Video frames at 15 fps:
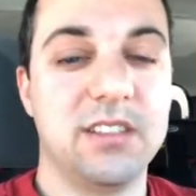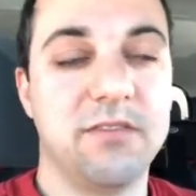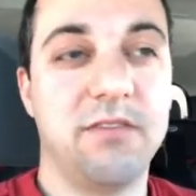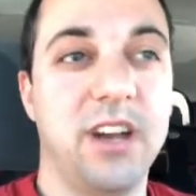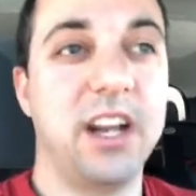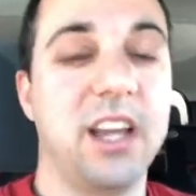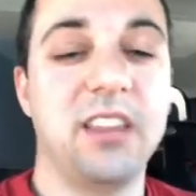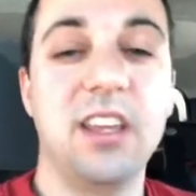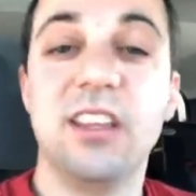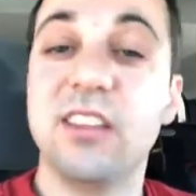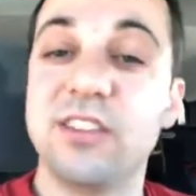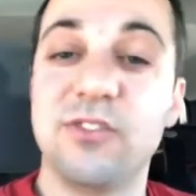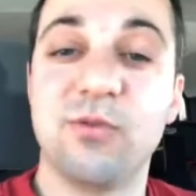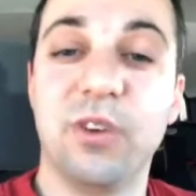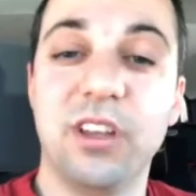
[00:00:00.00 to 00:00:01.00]
In fact, I think
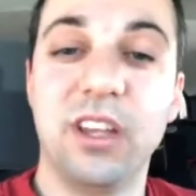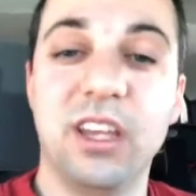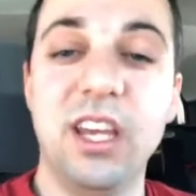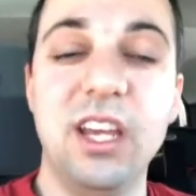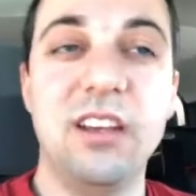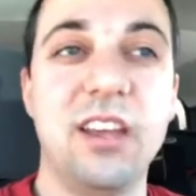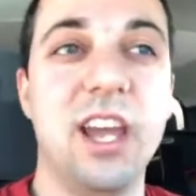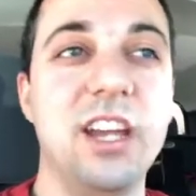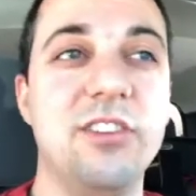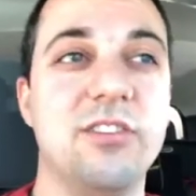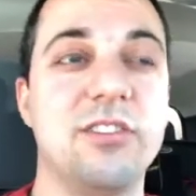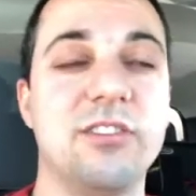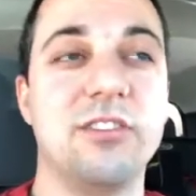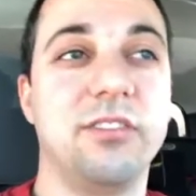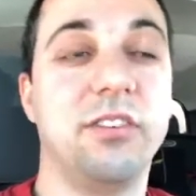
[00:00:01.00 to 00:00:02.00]
this is one of the key
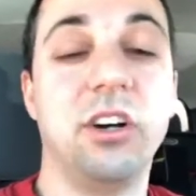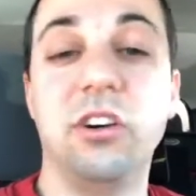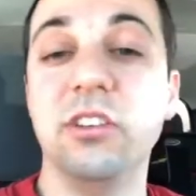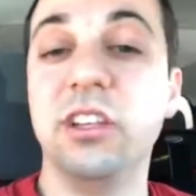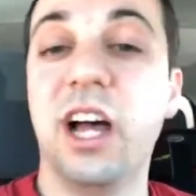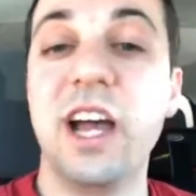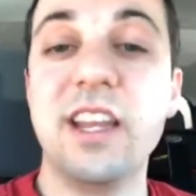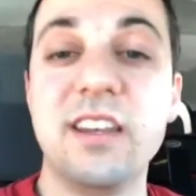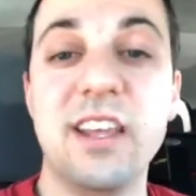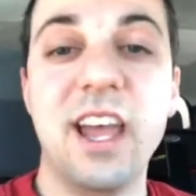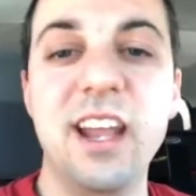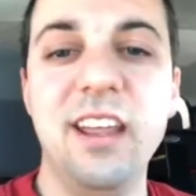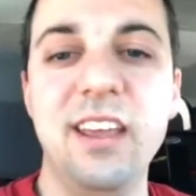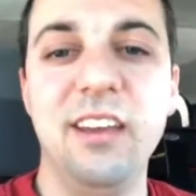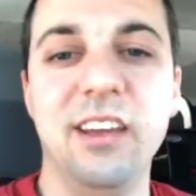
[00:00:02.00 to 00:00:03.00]
dangers of online
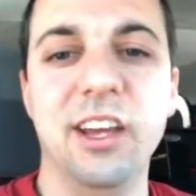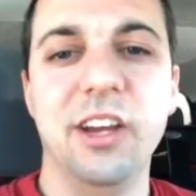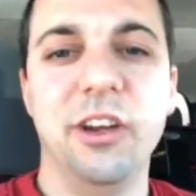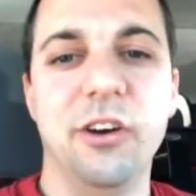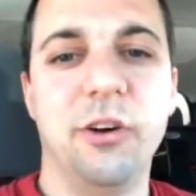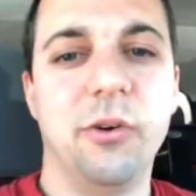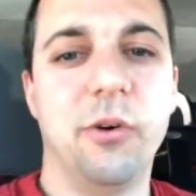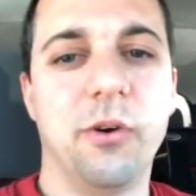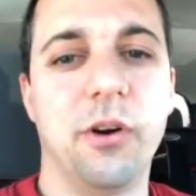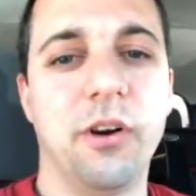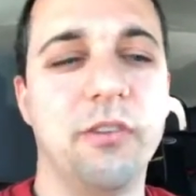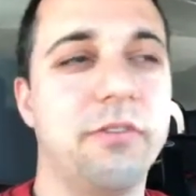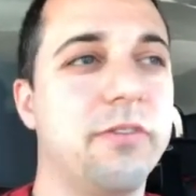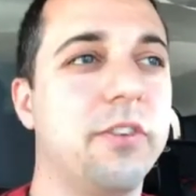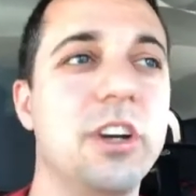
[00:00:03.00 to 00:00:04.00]
dating
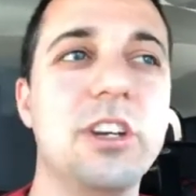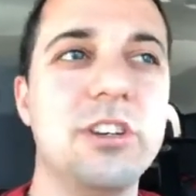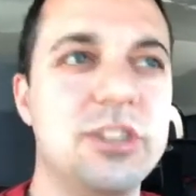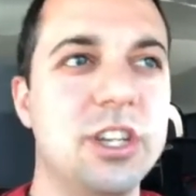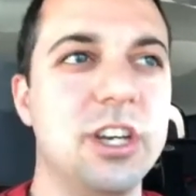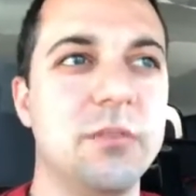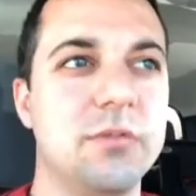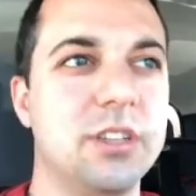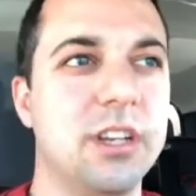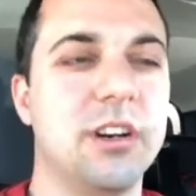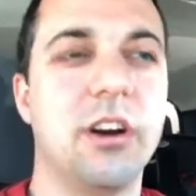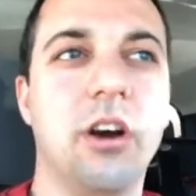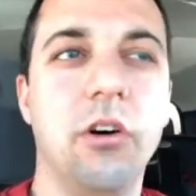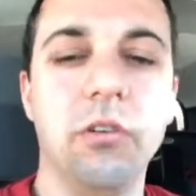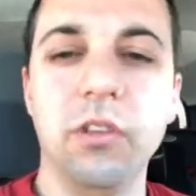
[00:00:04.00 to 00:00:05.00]
or friendships that
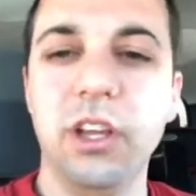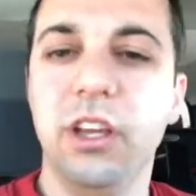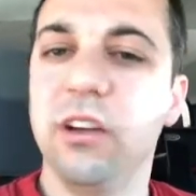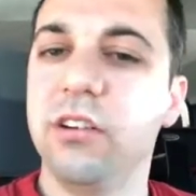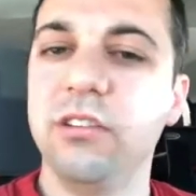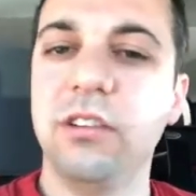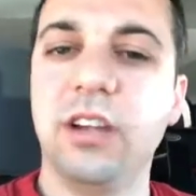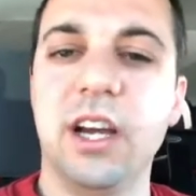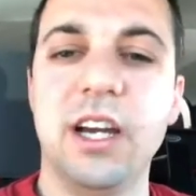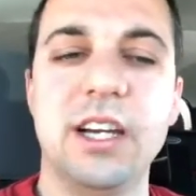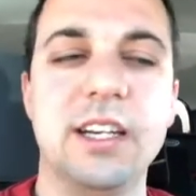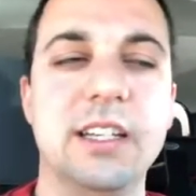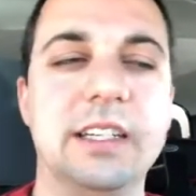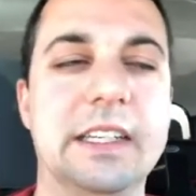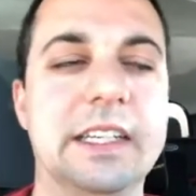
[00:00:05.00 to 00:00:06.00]
are only
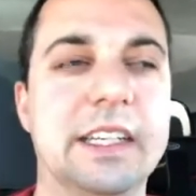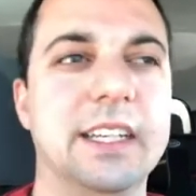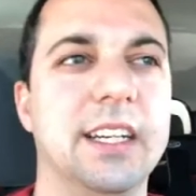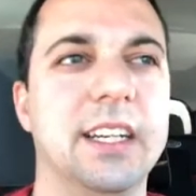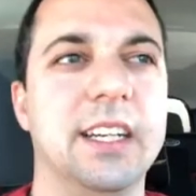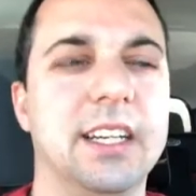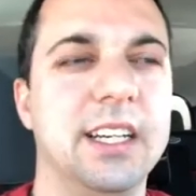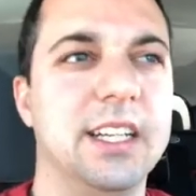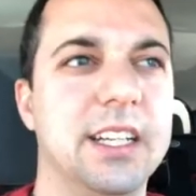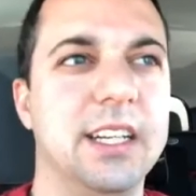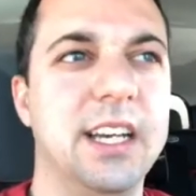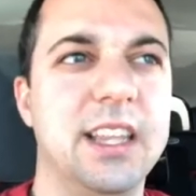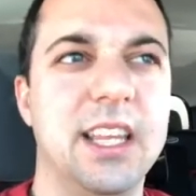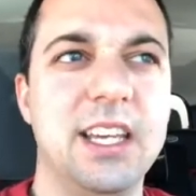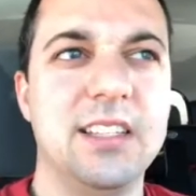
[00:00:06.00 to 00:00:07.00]
online
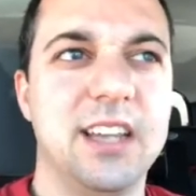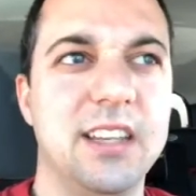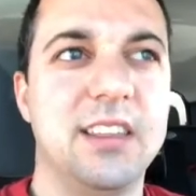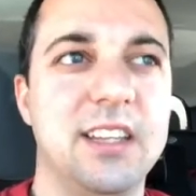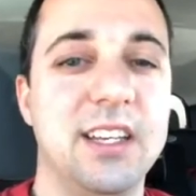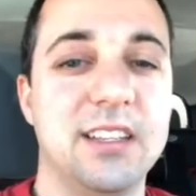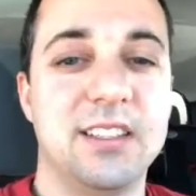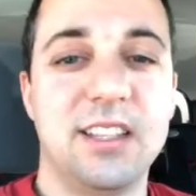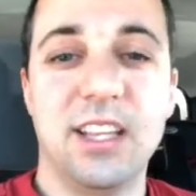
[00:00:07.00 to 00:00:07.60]
and things like this.